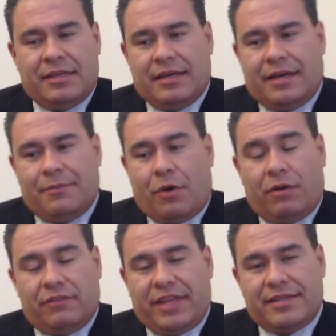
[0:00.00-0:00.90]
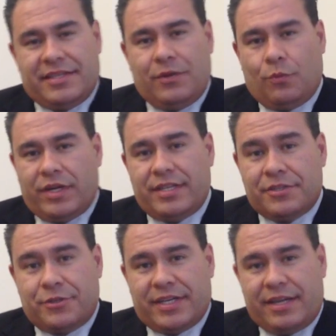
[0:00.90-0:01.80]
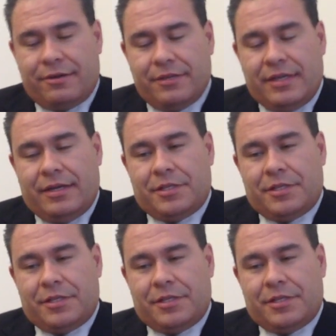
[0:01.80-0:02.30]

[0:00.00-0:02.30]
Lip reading: All of that's in one district now.